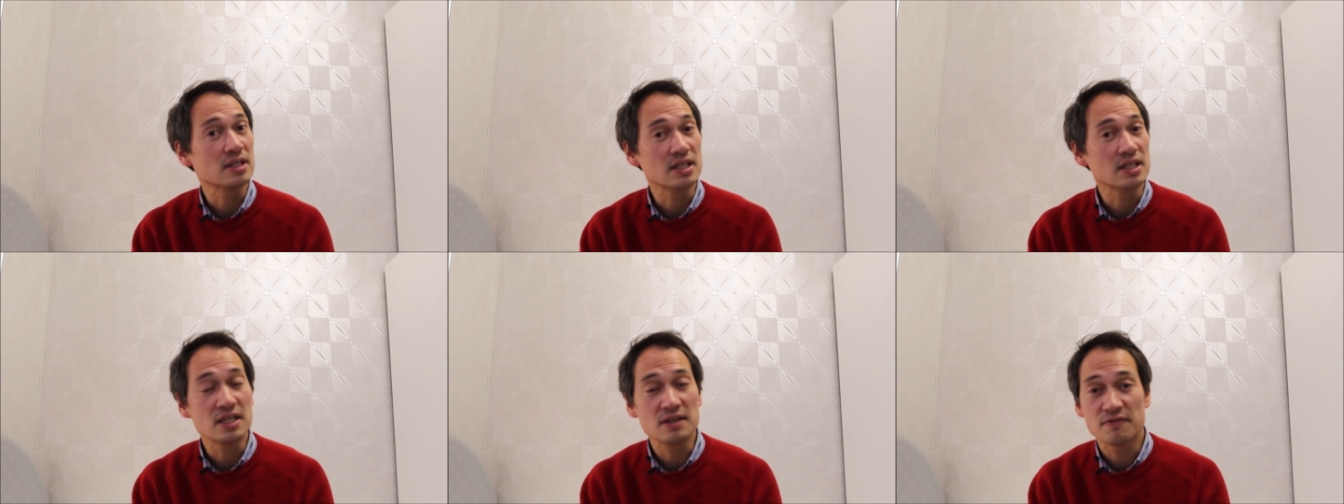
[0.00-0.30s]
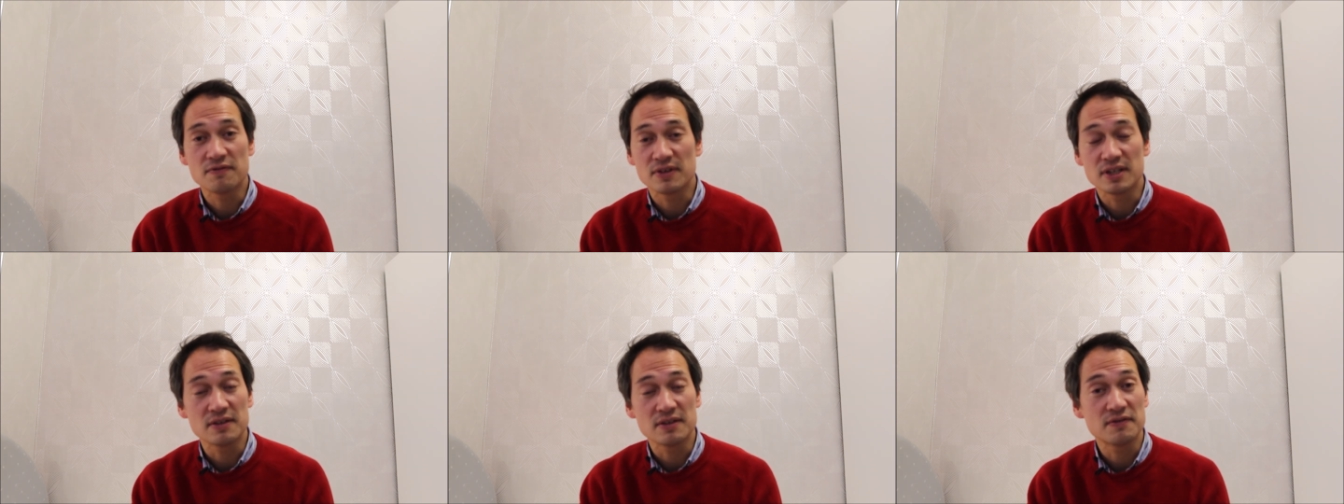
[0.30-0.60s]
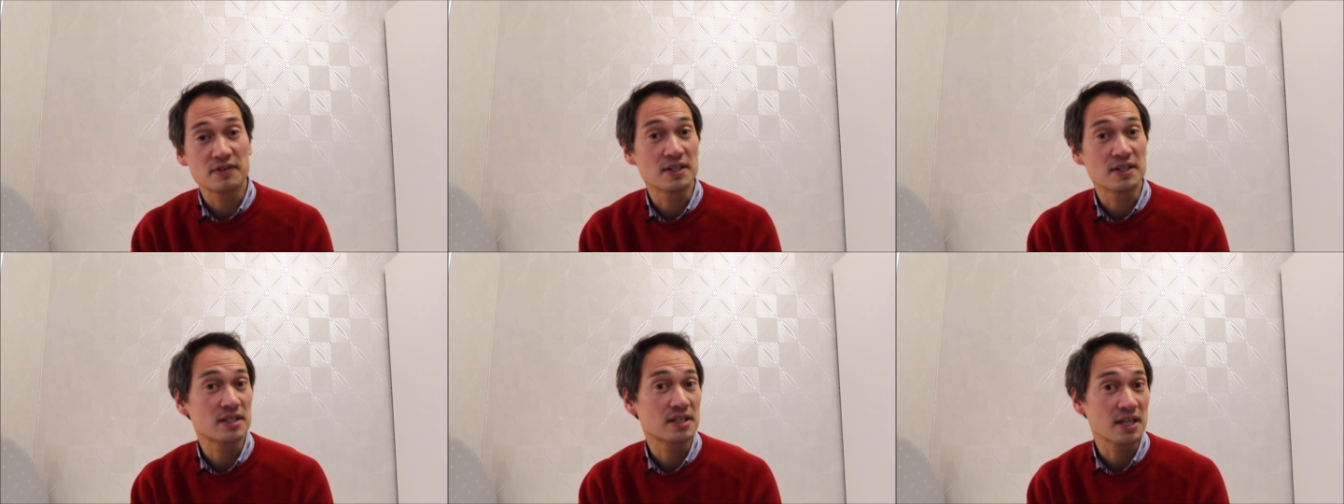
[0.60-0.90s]
even
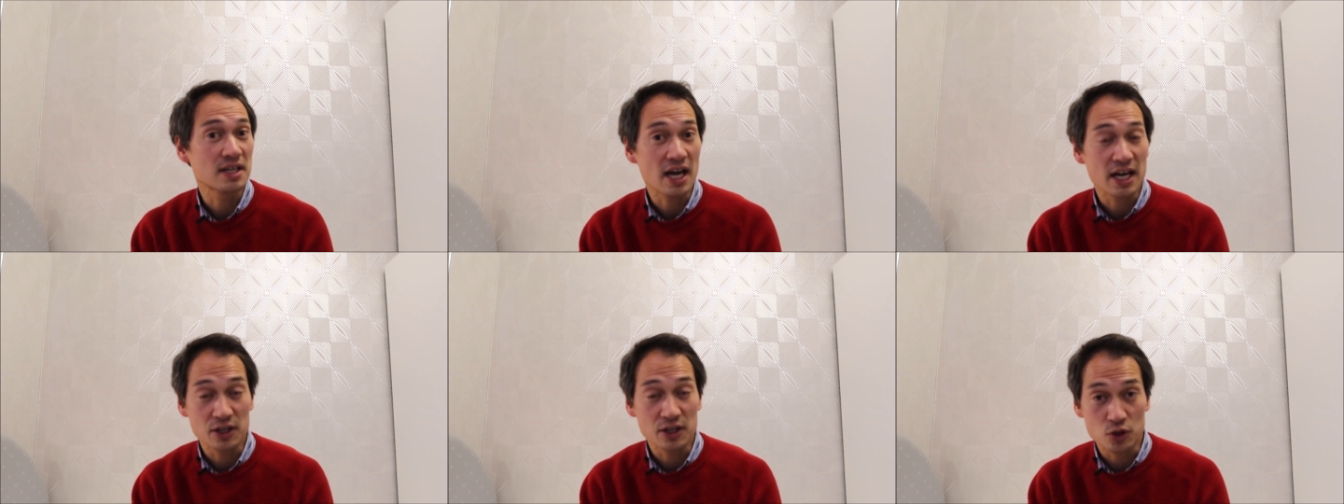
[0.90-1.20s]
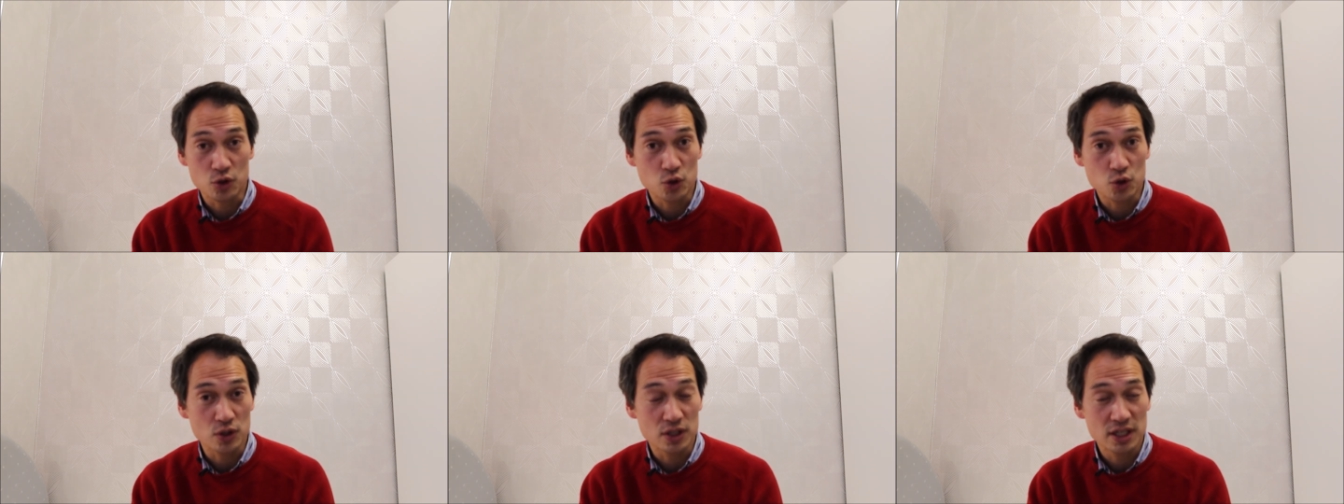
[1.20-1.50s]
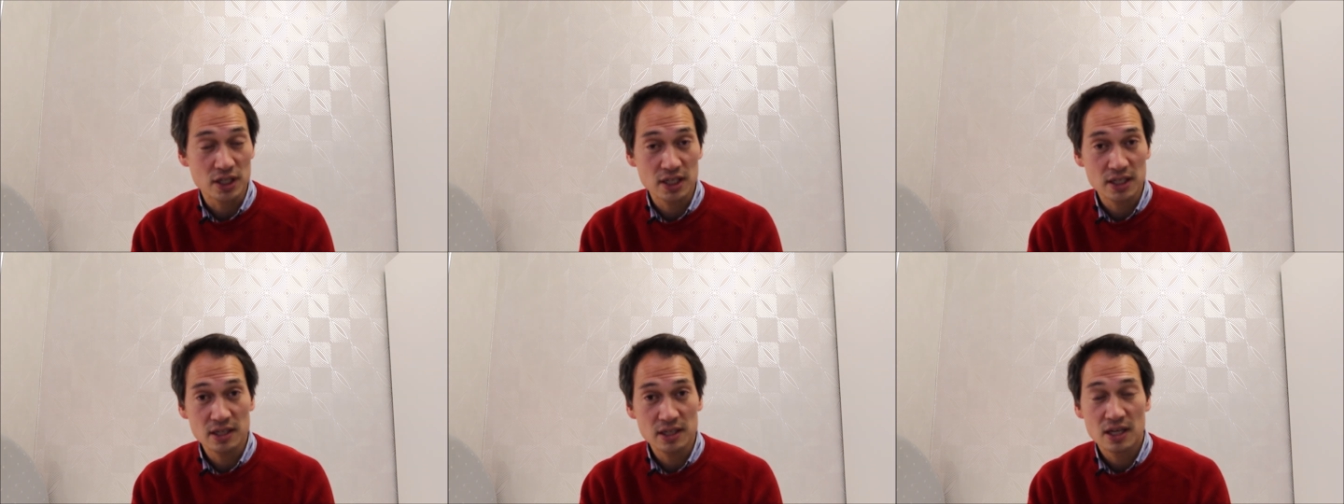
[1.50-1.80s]
if it's an
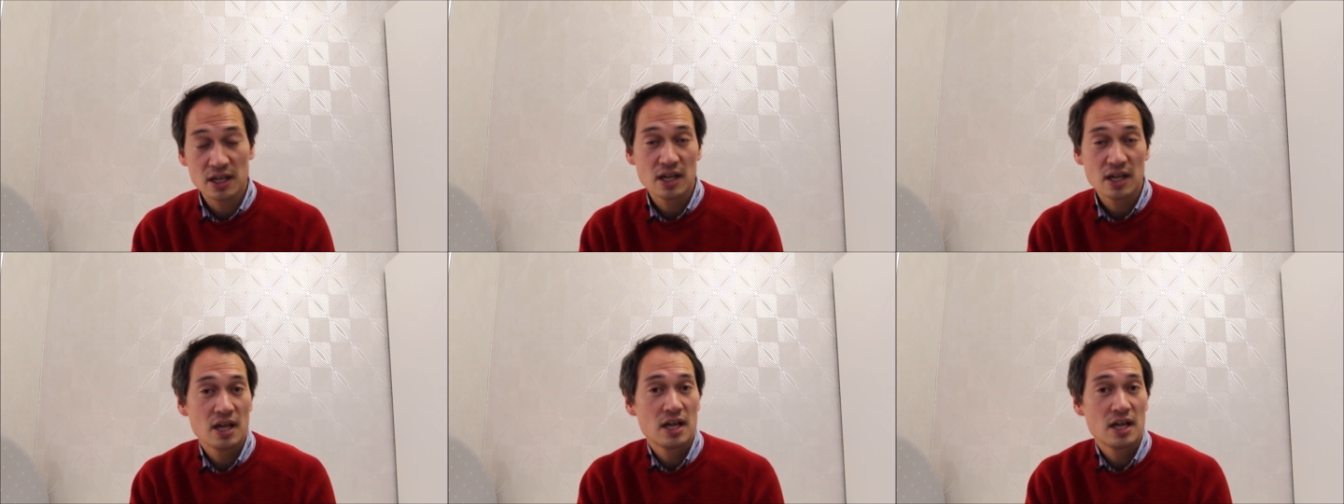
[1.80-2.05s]
iOCT,